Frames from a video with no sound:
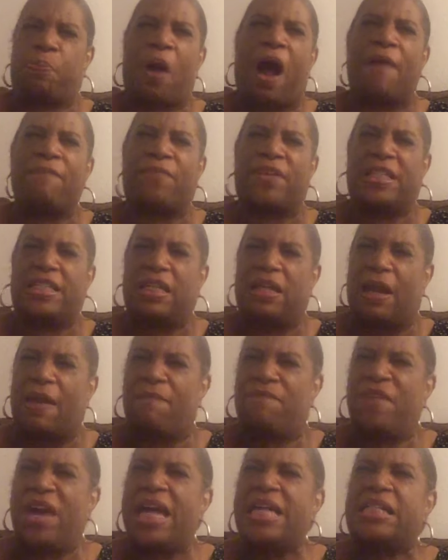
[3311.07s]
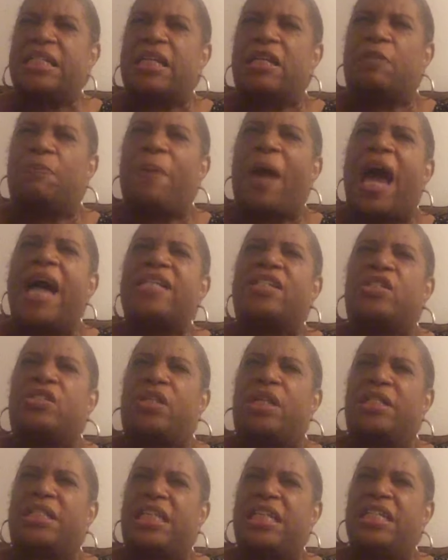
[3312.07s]
prophets, and evangelists, pastors,
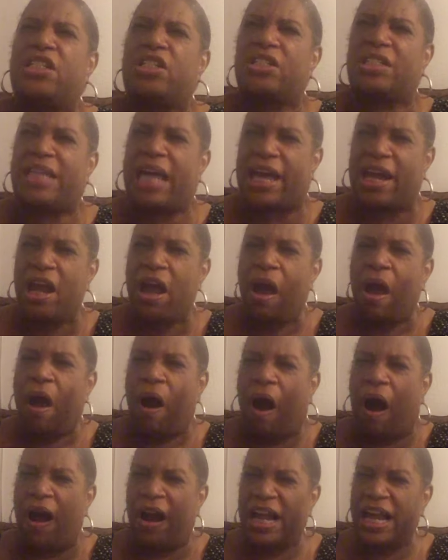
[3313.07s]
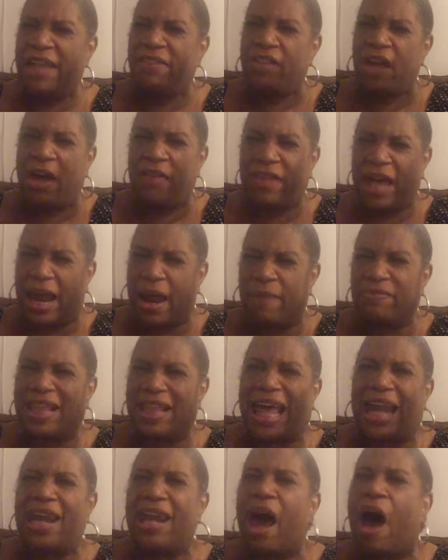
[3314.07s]
and teachers that are in there that
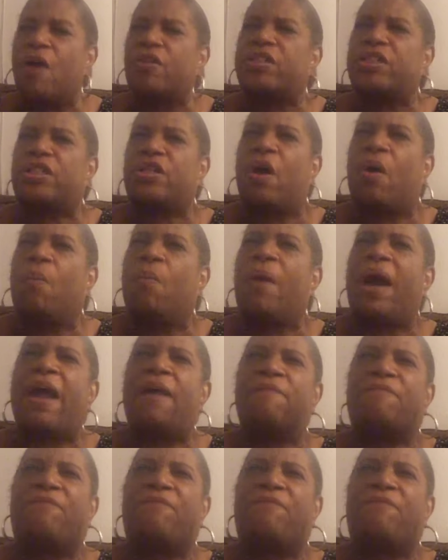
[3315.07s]
they lost their way,